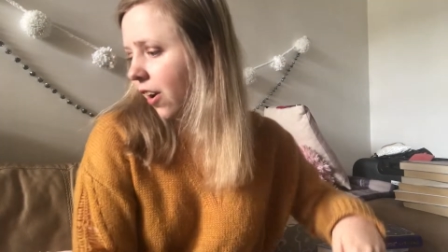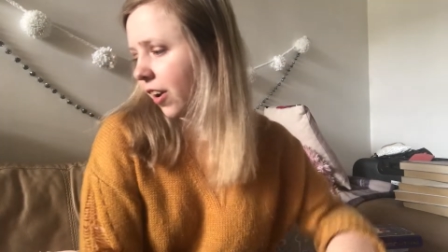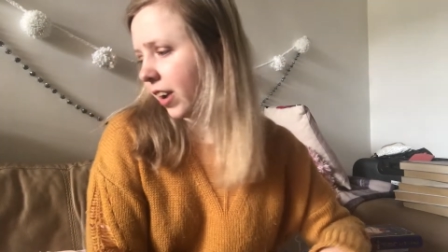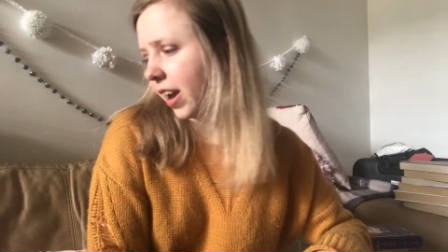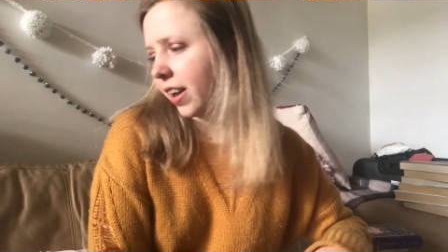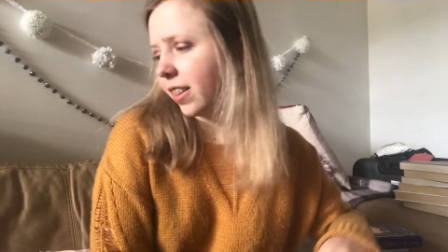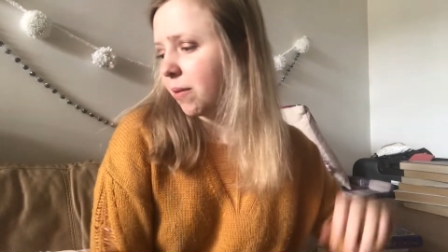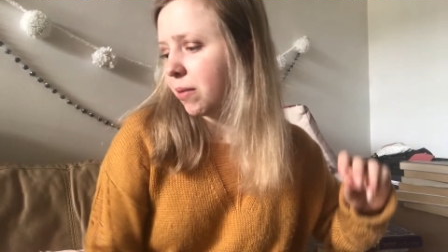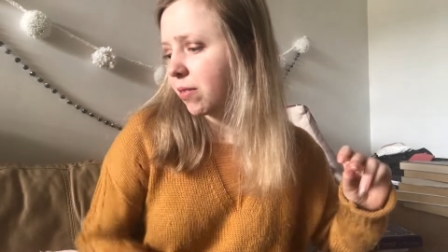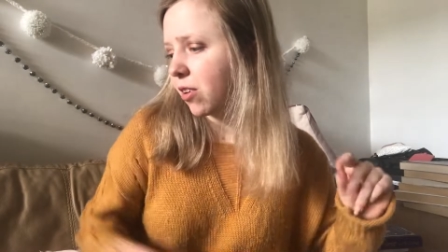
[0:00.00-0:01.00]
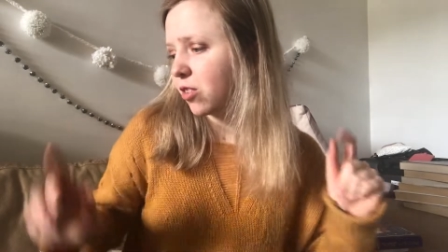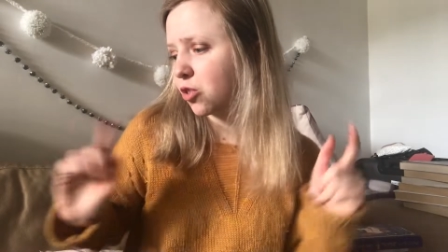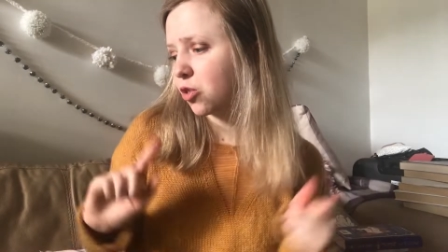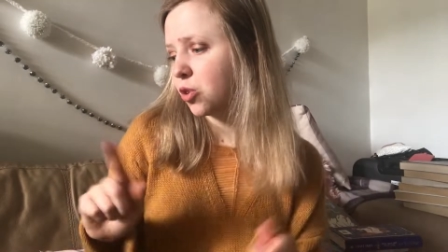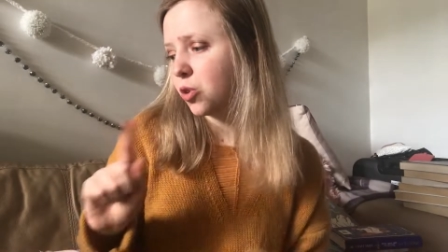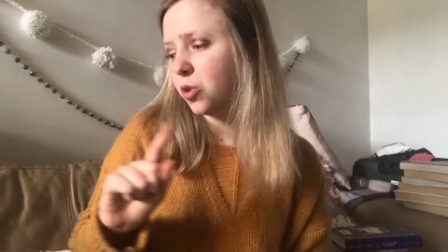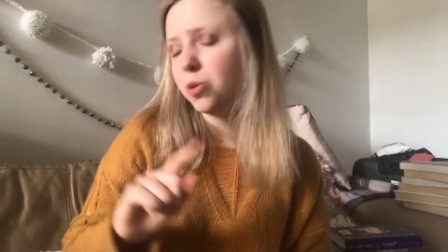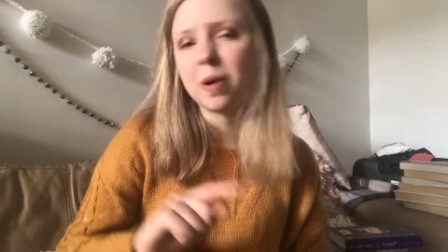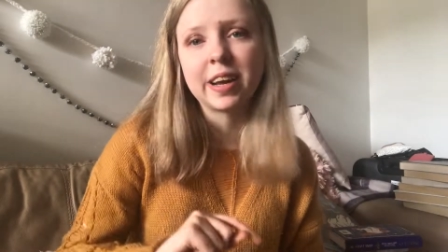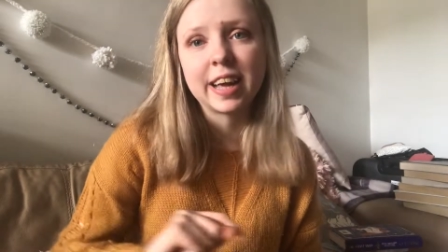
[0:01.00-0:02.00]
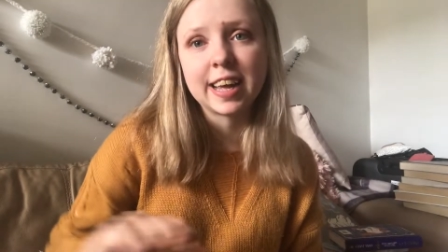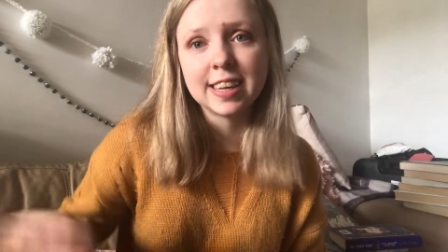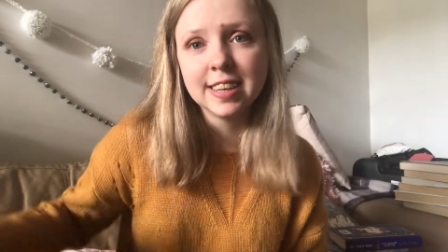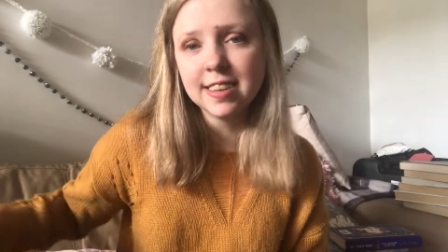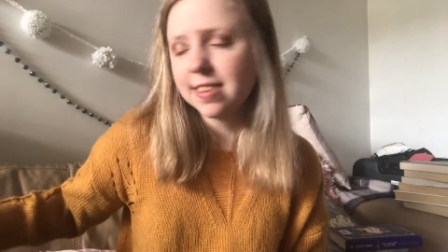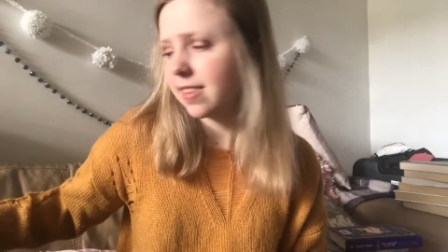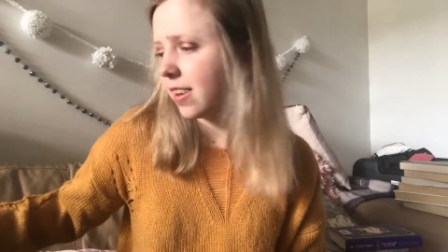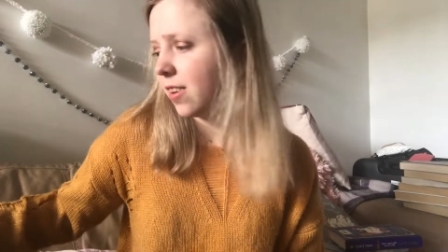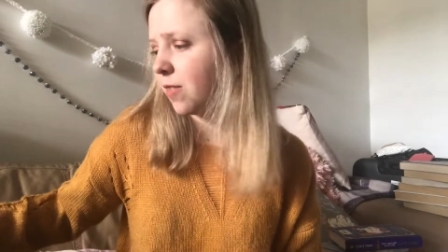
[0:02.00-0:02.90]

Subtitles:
Okay, then we've got 2 YAs.